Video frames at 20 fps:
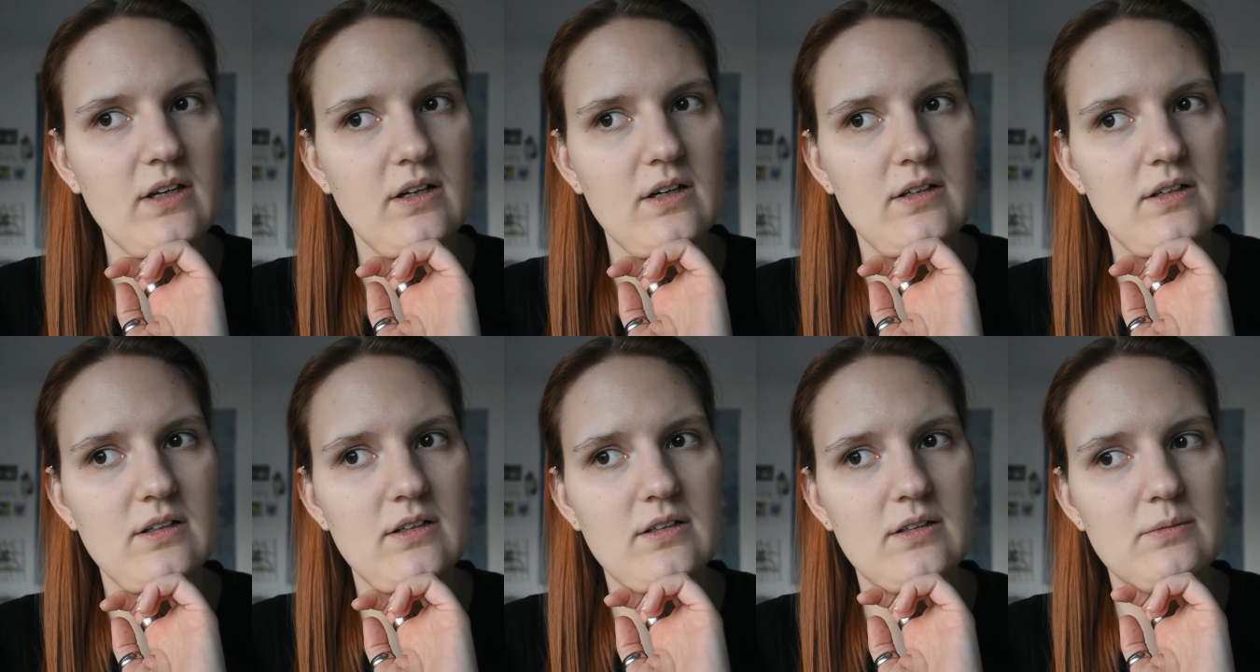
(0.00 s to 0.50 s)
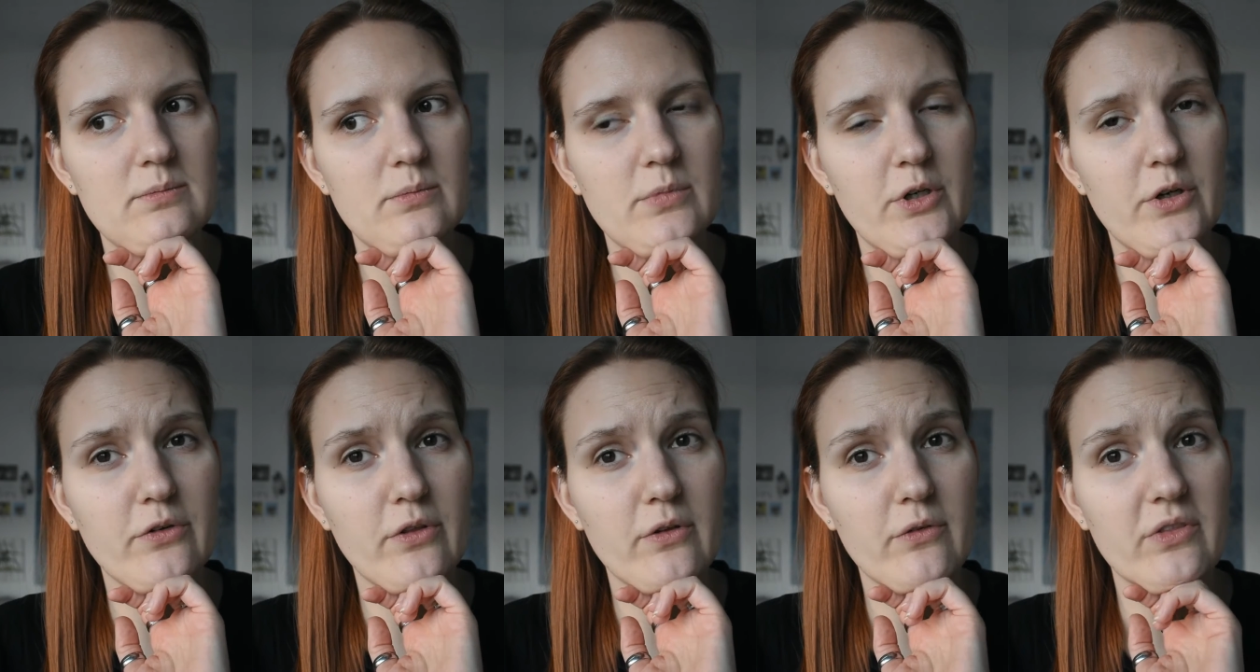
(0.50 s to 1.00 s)

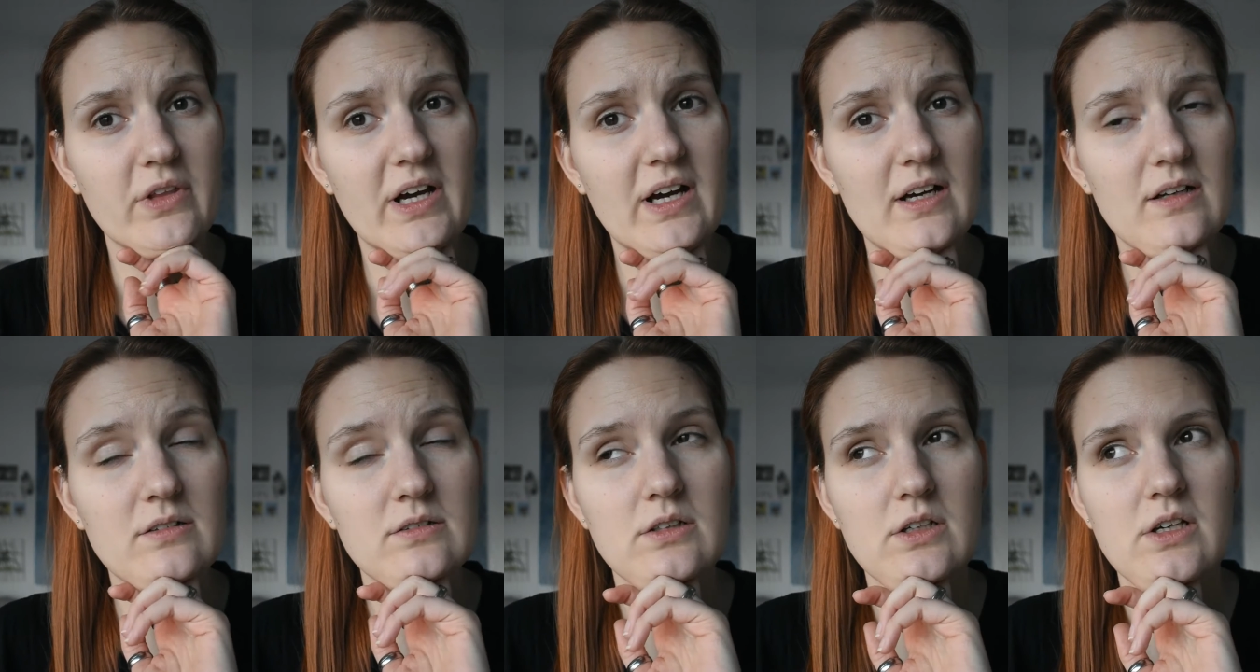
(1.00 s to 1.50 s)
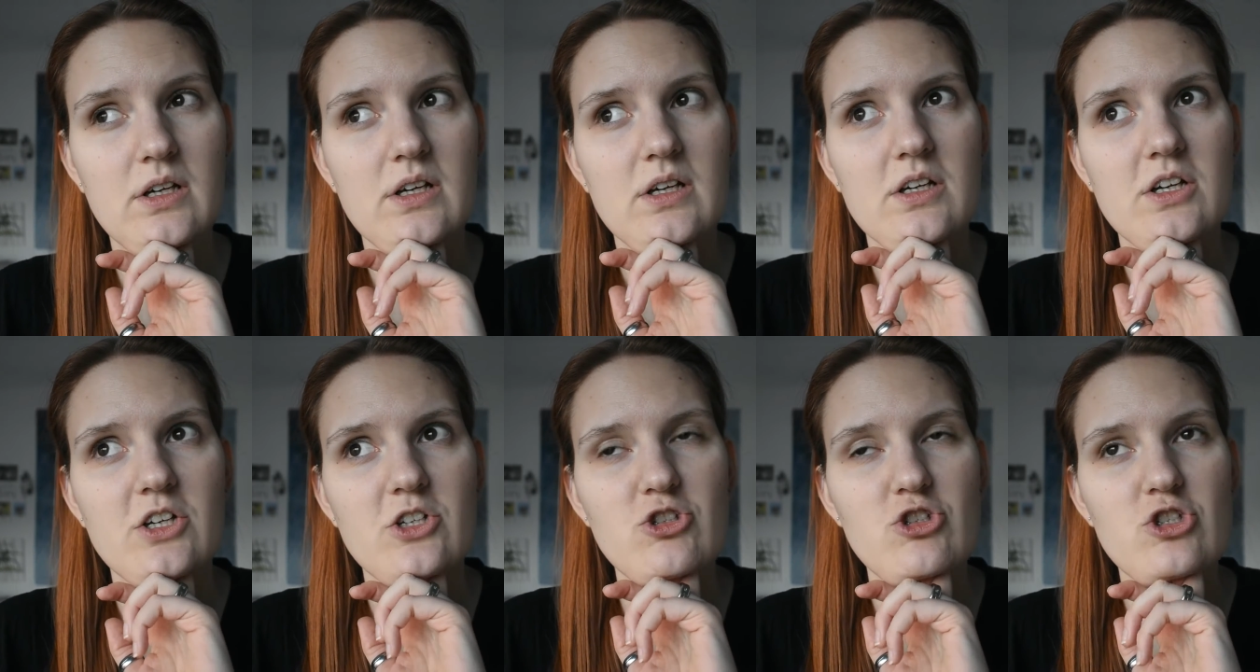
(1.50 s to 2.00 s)
both of that.
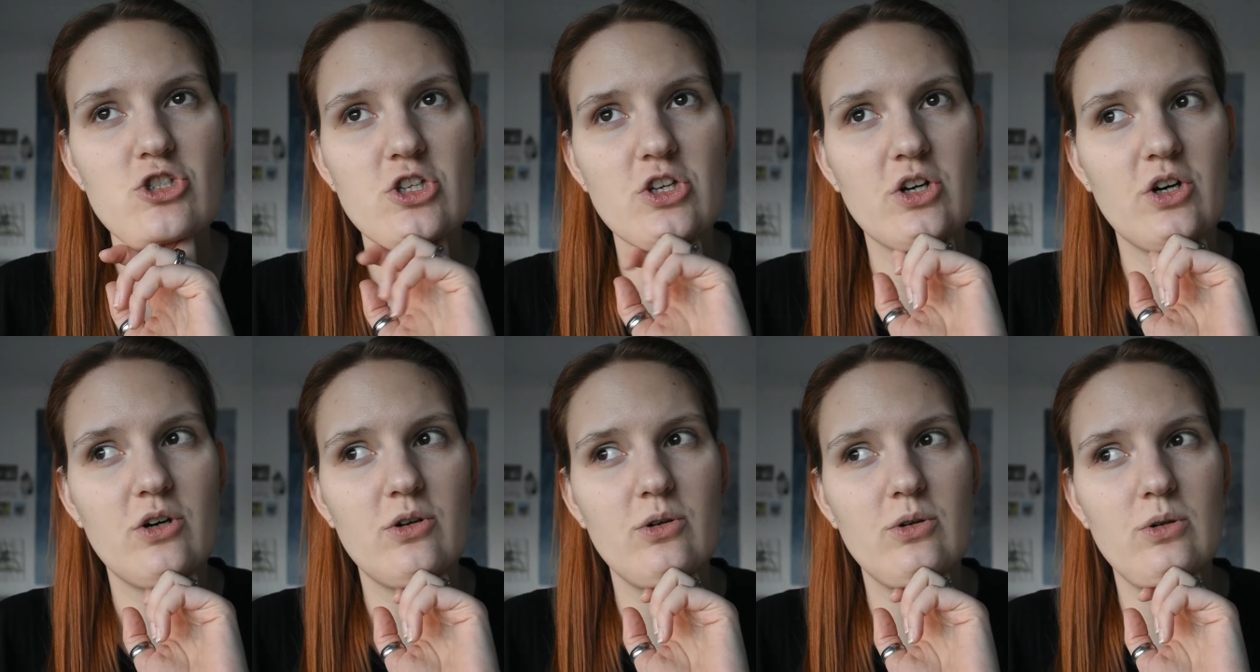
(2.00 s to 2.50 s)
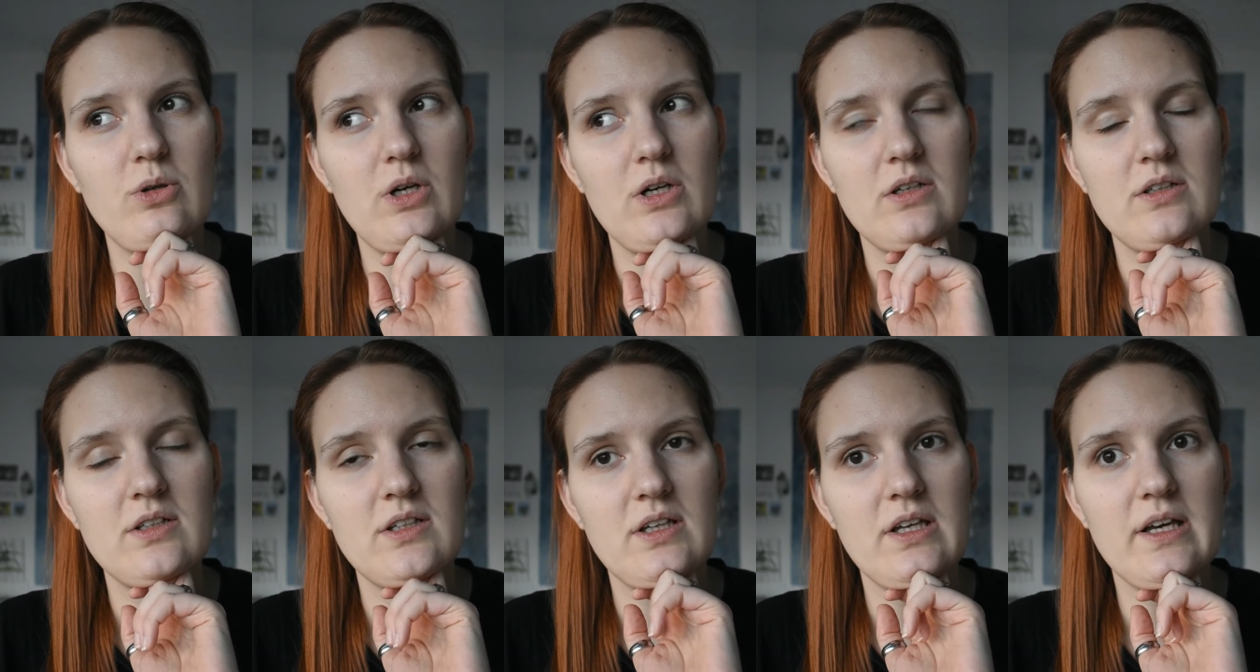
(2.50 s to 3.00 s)
So
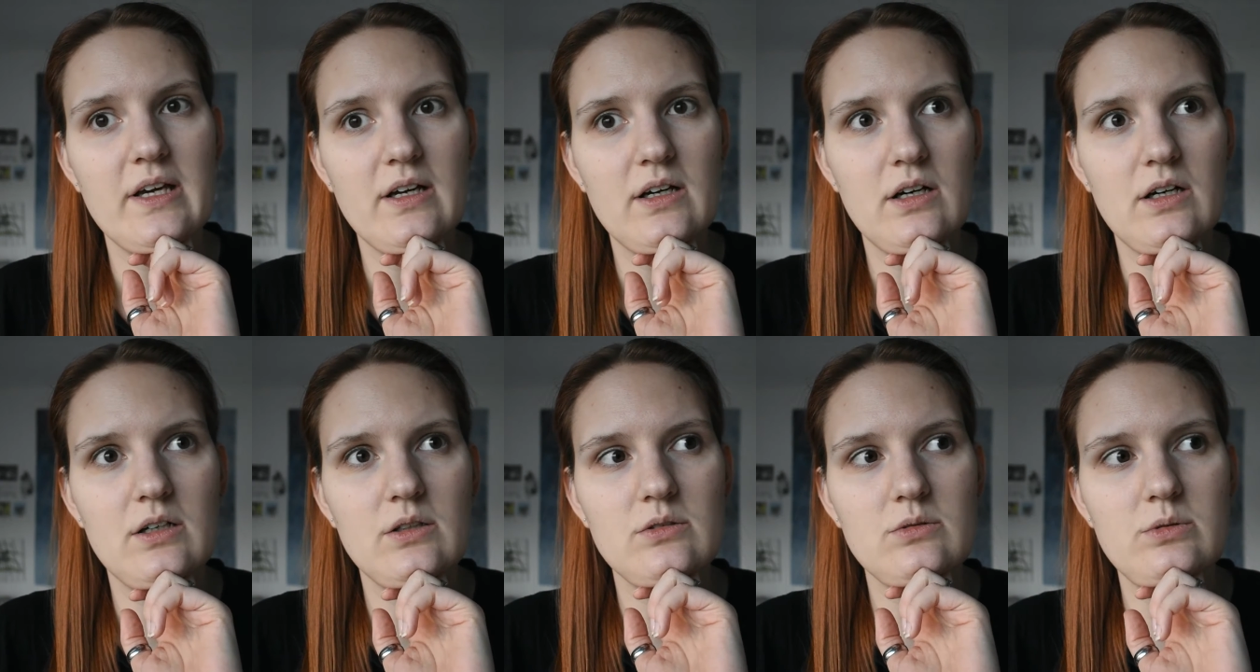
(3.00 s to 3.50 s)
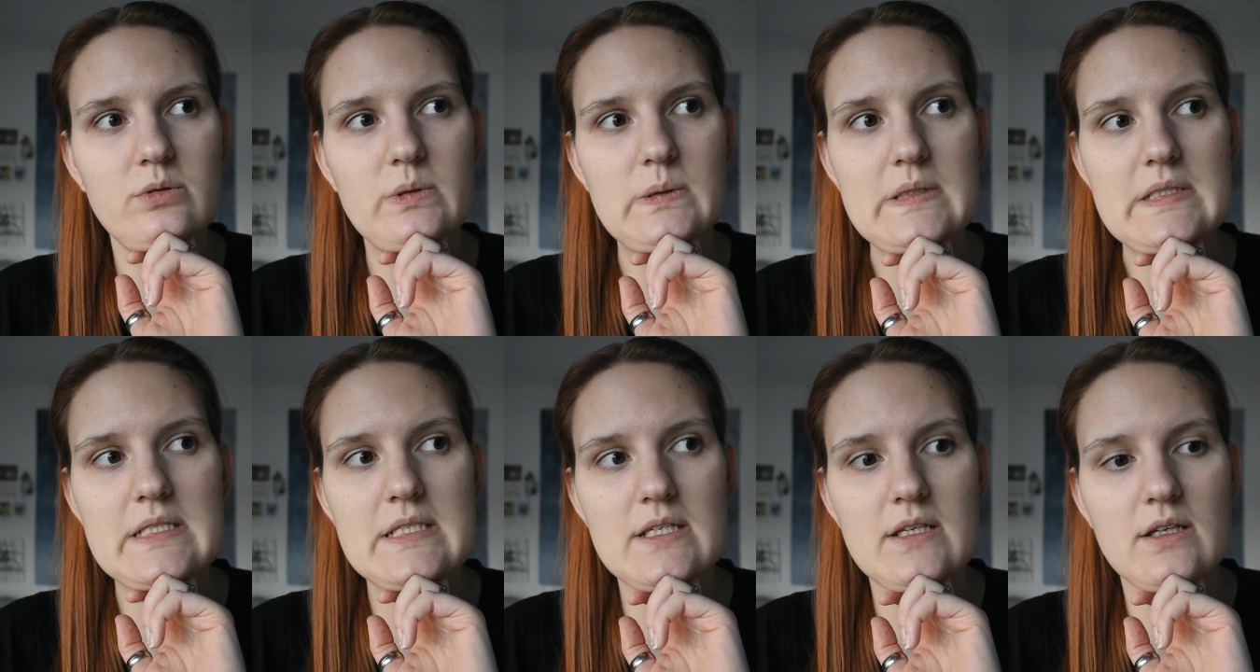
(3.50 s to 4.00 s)
yeah,
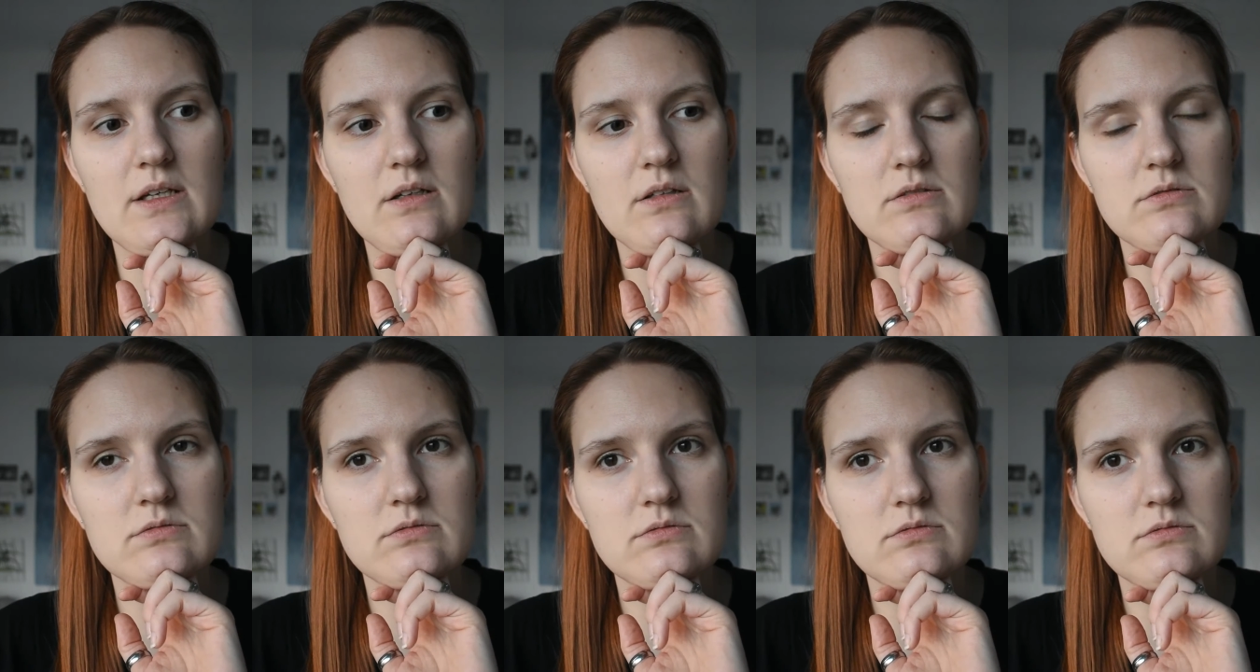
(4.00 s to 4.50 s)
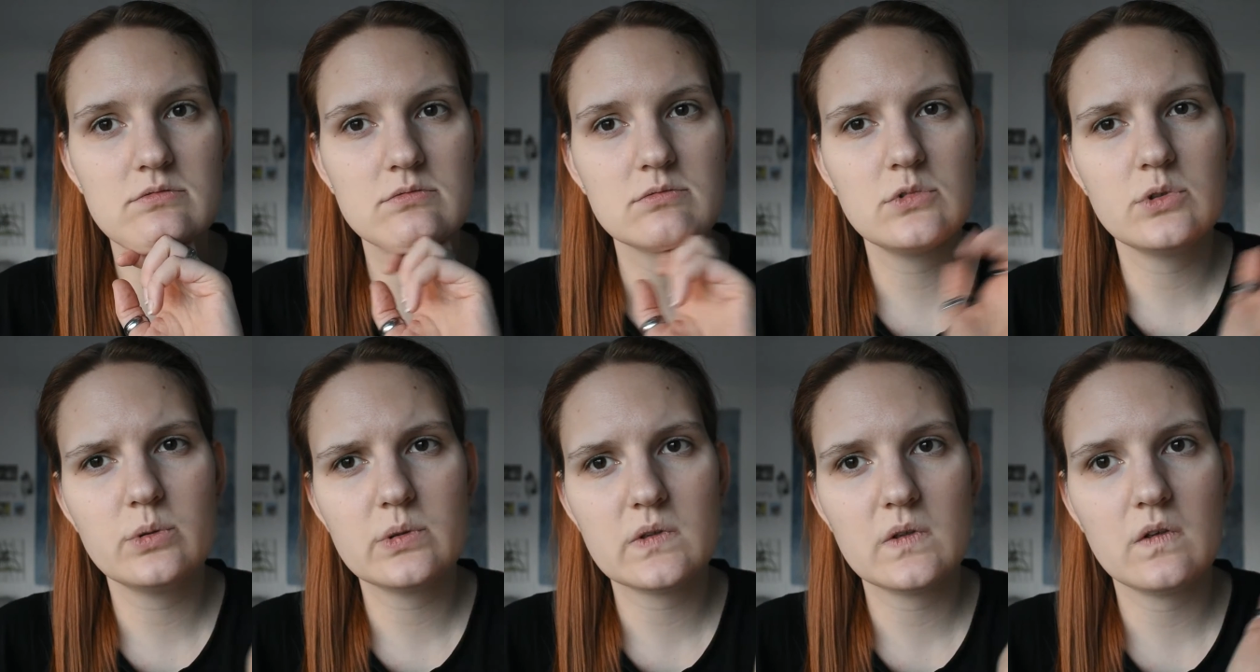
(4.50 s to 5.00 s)
we'll see.
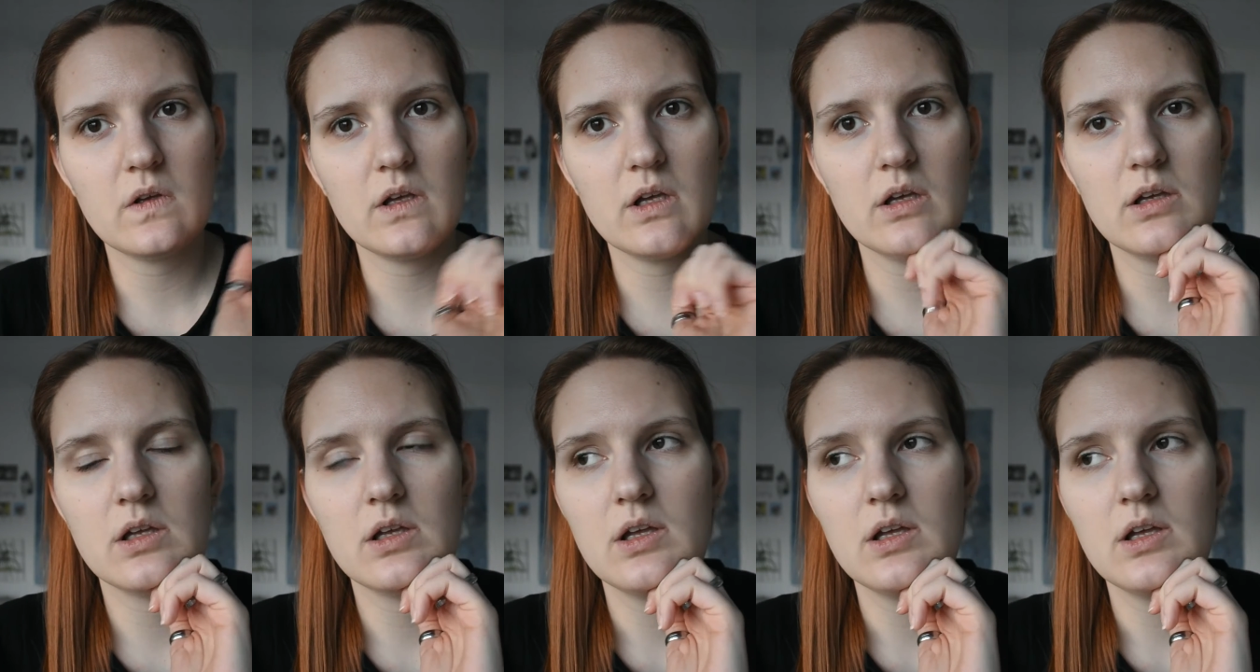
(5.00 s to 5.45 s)
We'll see.